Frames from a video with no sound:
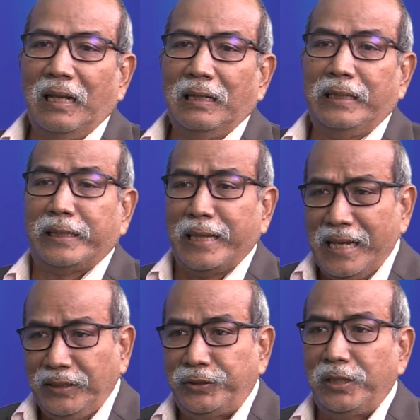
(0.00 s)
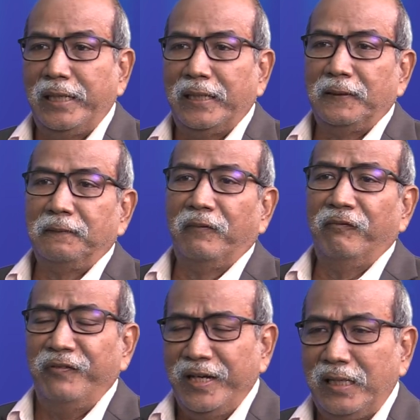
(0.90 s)
strangely,
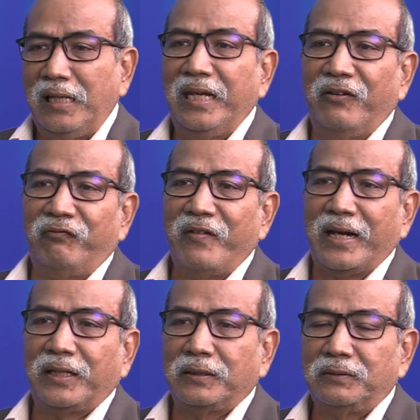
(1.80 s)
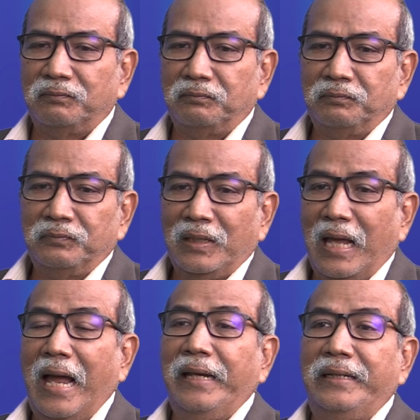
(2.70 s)
weirdly in fact,
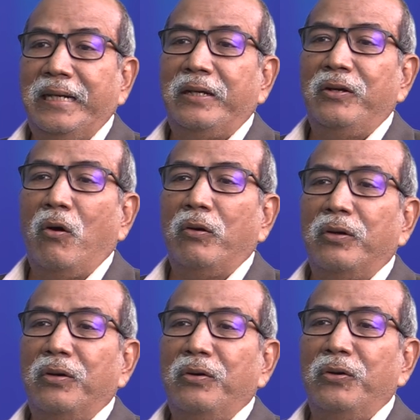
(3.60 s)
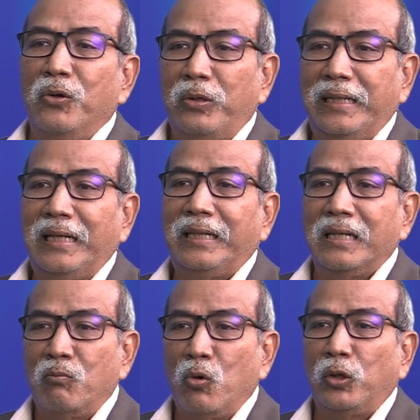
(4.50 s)
I did not notice
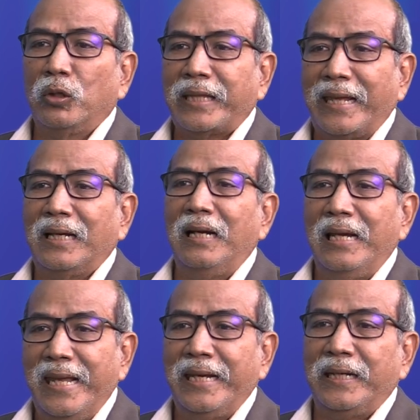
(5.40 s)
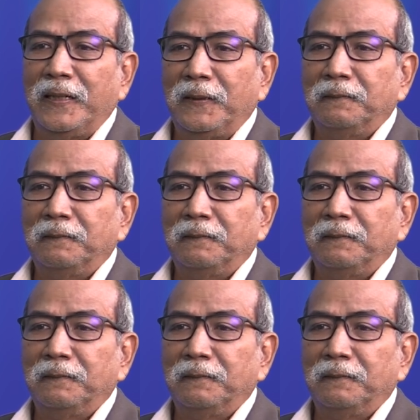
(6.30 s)
the motorcycle lane